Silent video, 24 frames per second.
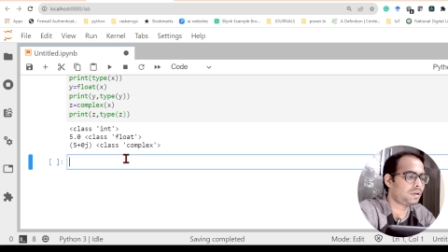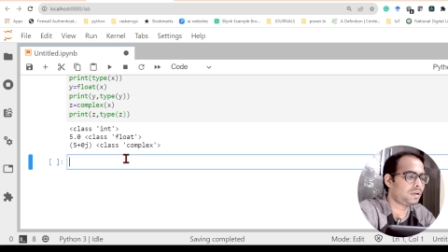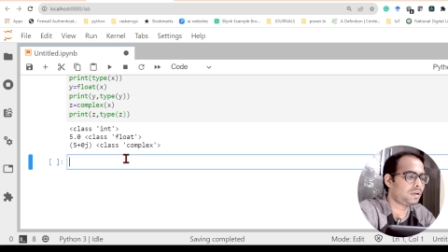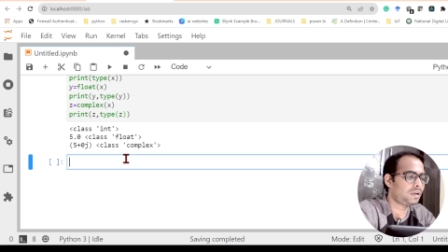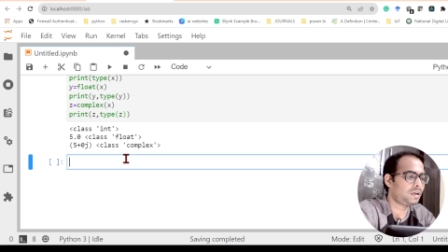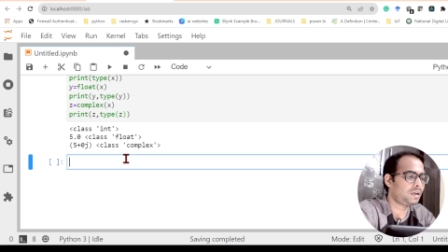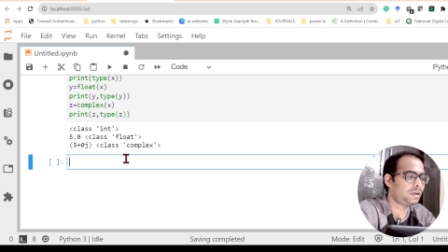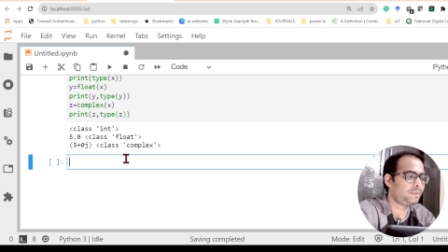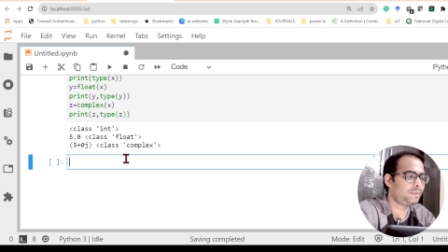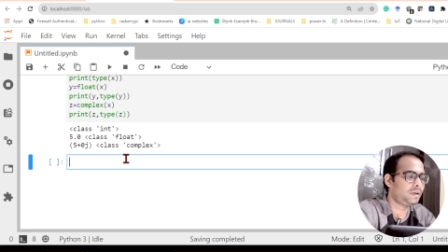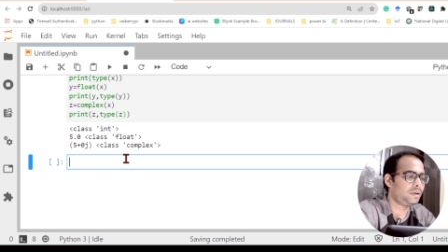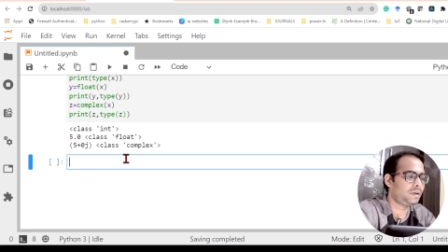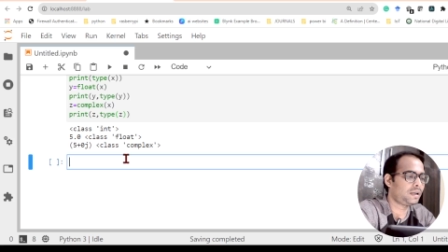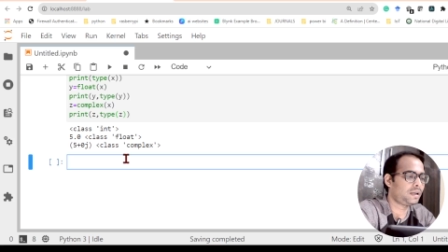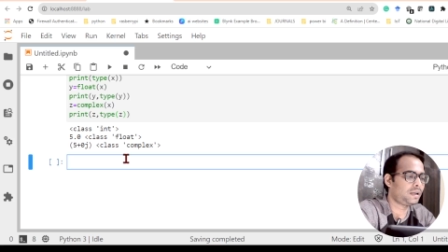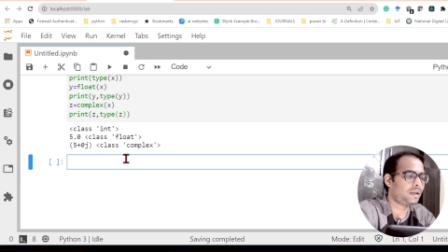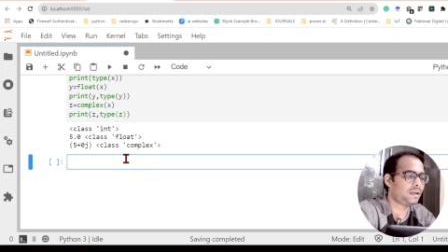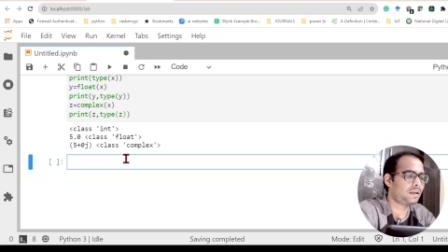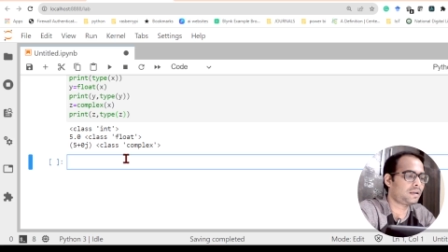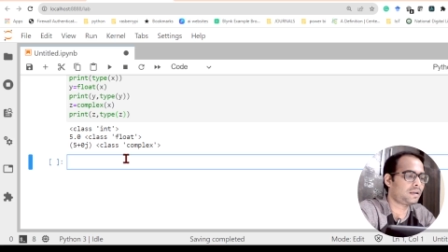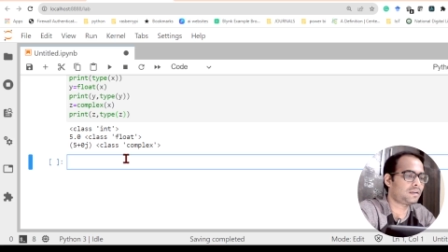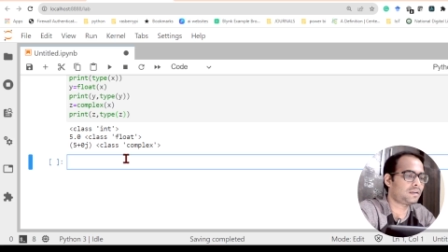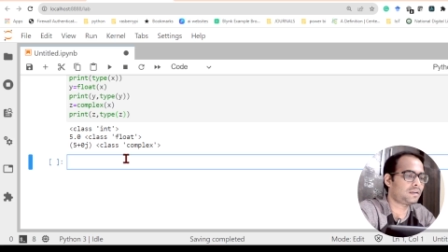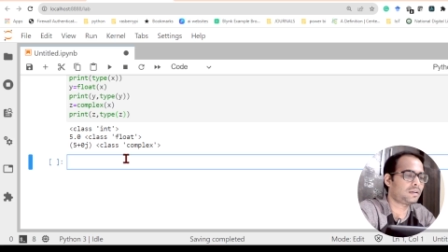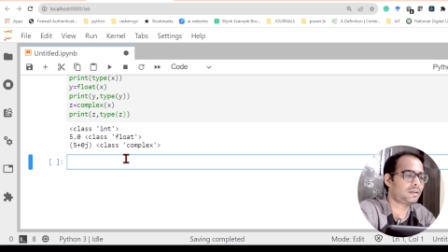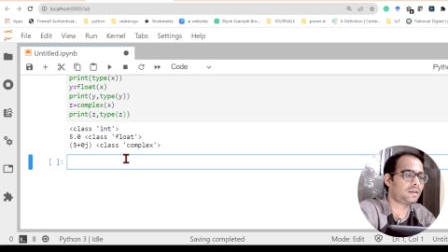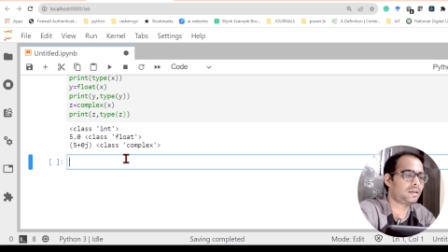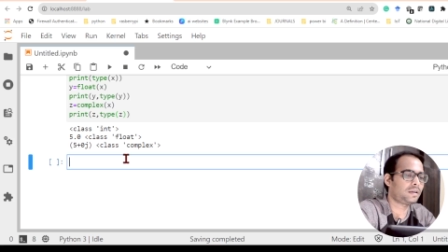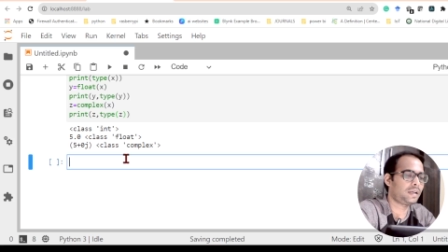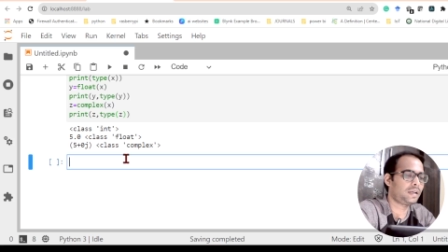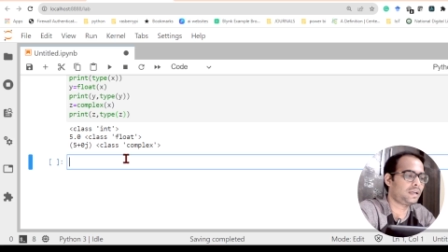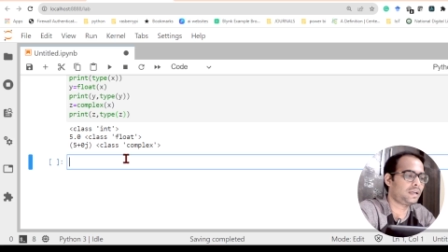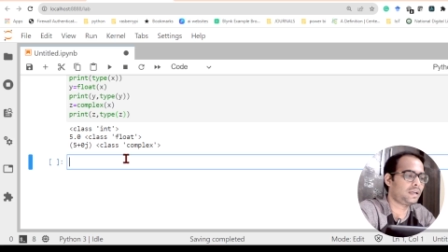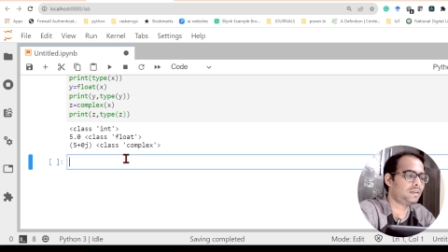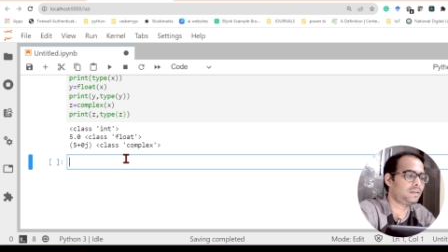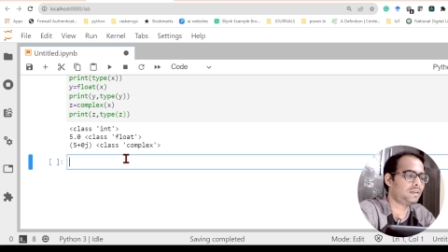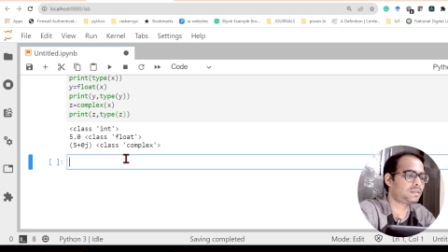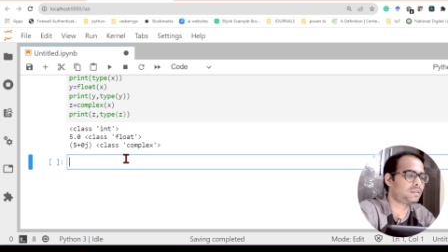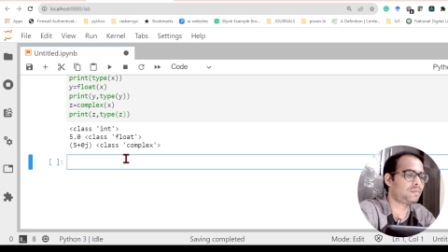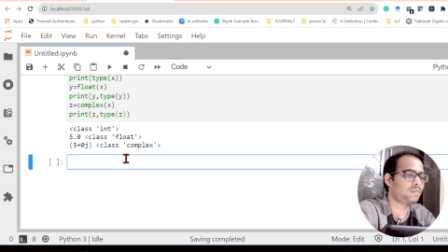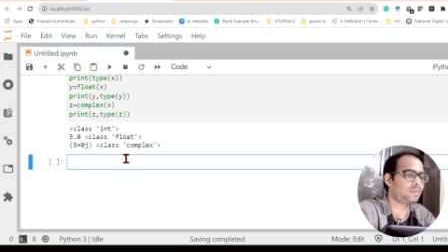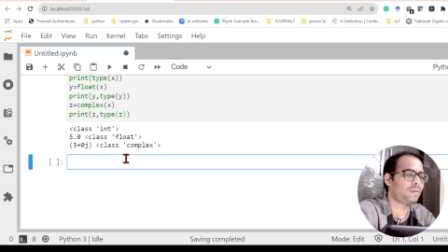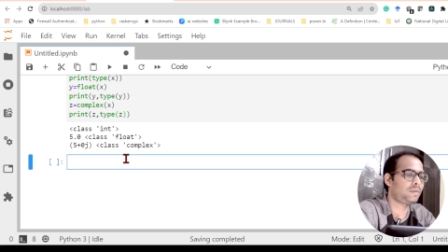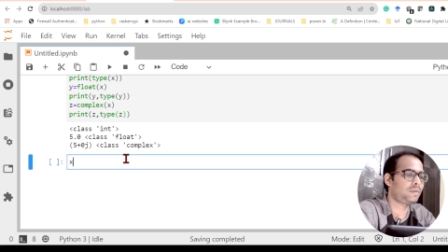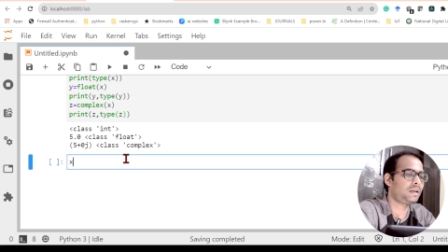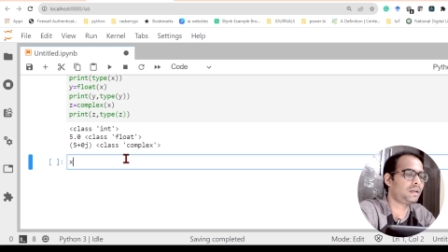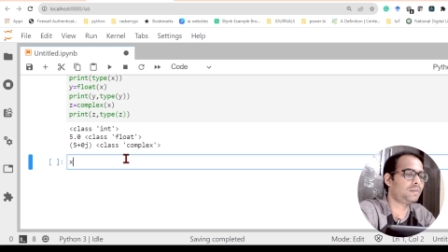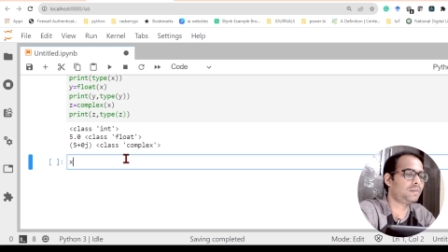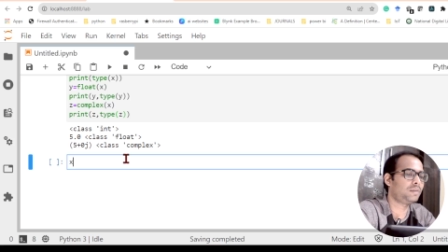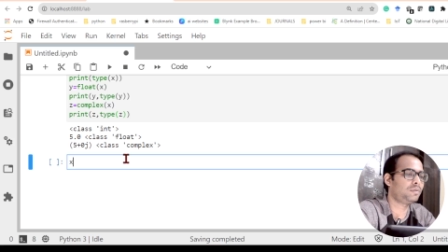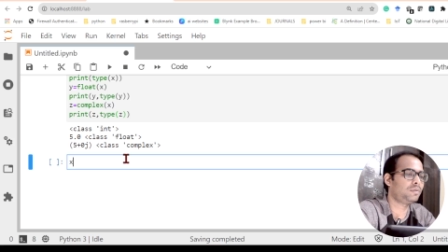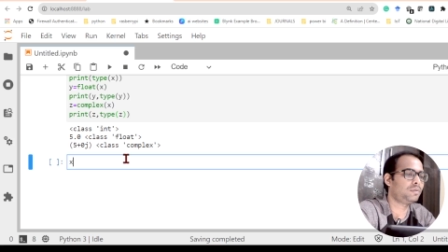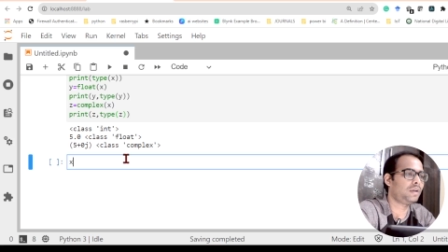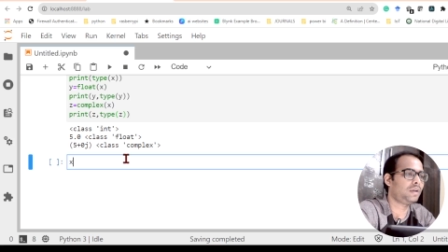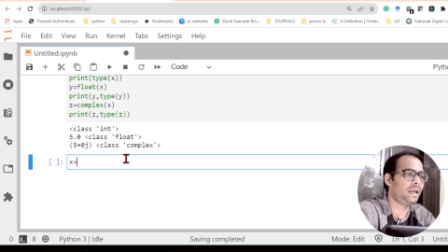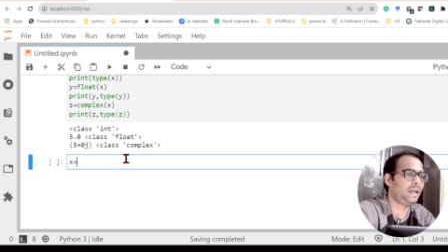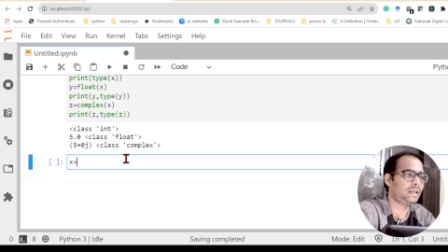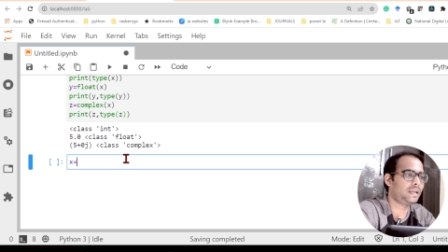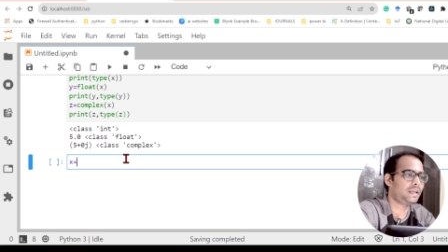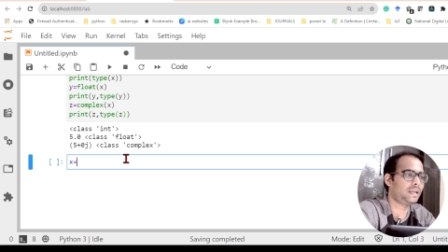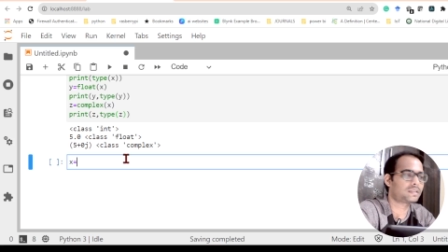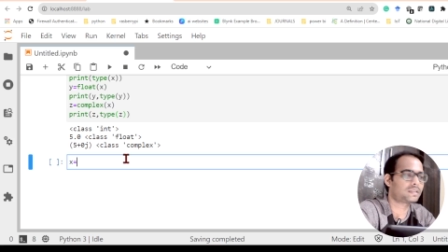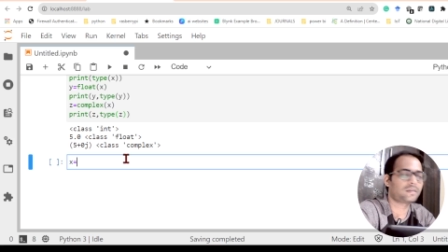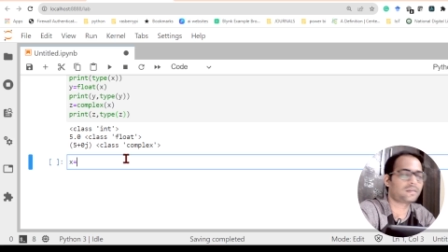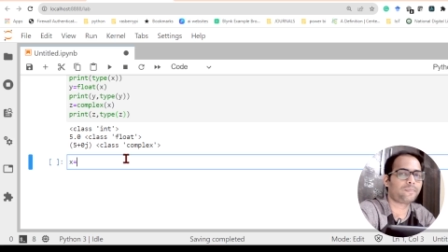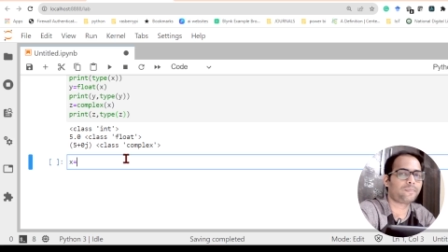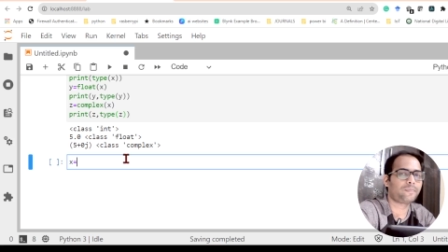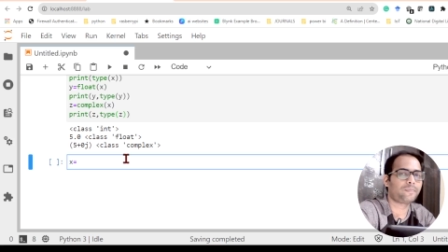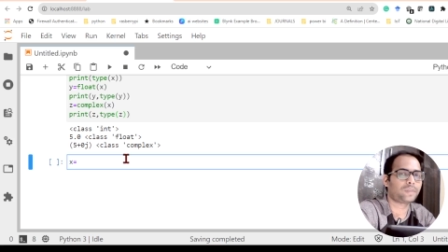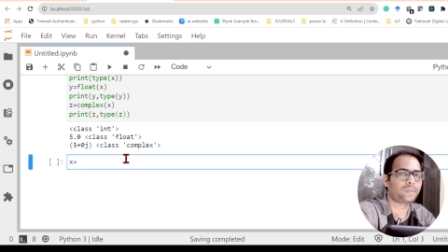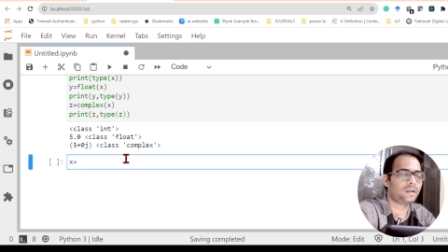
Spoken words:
let me take again some variable x.